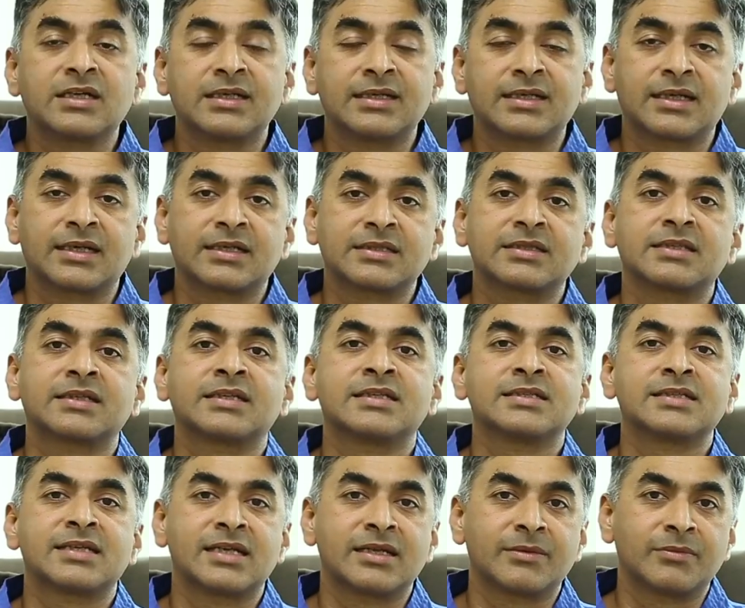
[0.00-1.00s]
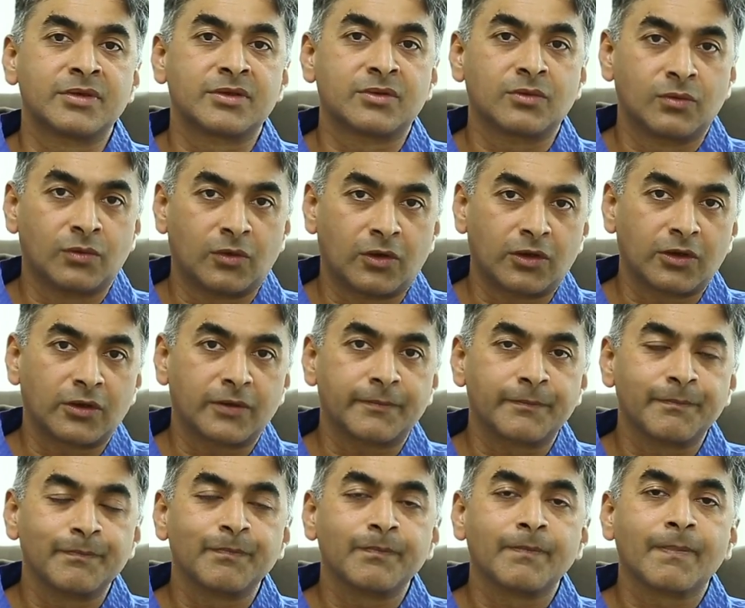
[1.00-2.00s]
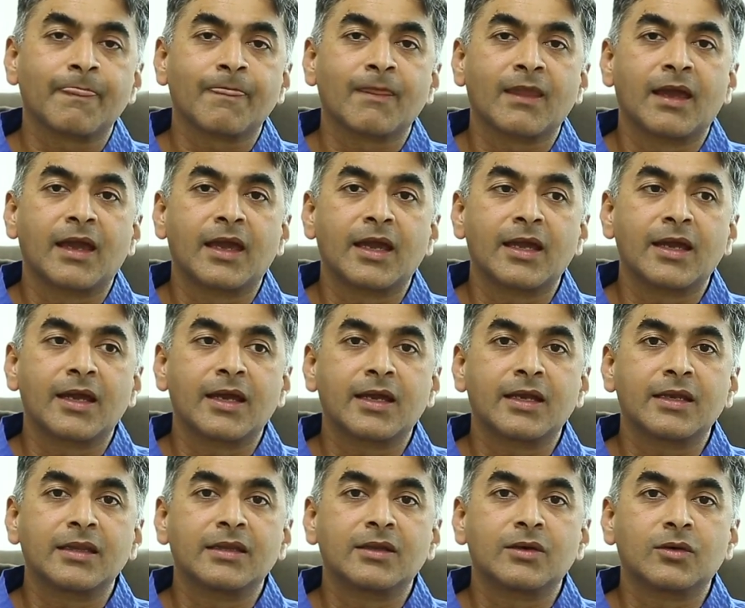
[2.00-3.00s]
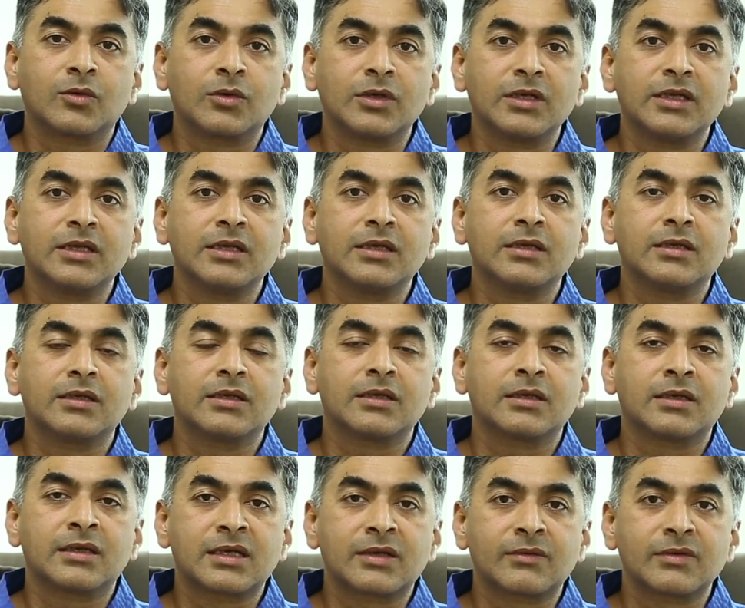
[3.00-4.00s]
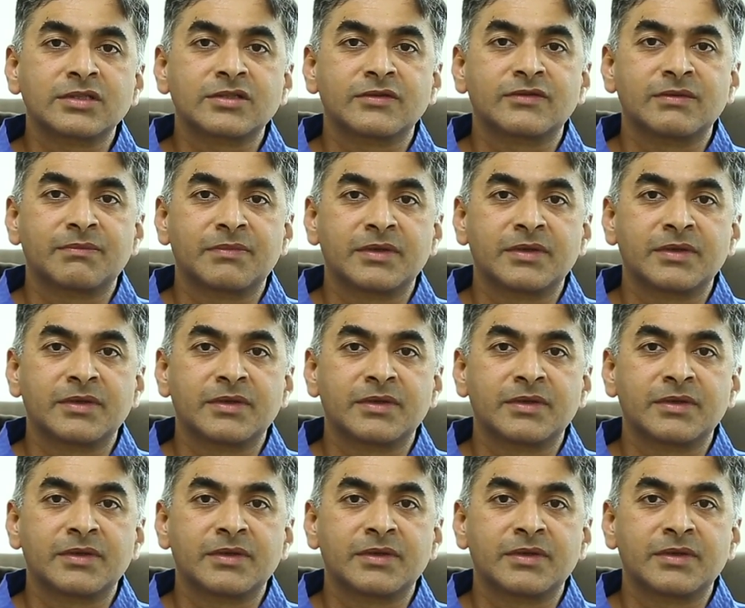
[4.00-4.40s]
contracture, he's unable to walk. And the only request of